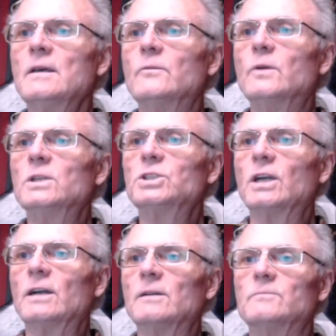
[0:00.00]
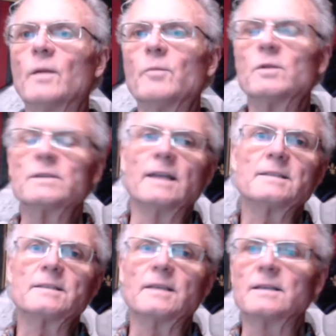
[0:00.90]
which
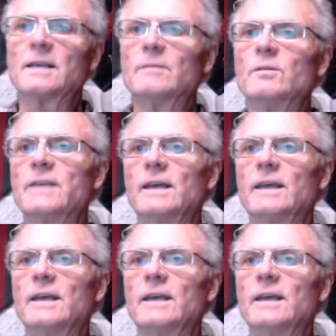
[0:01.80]
represents summer's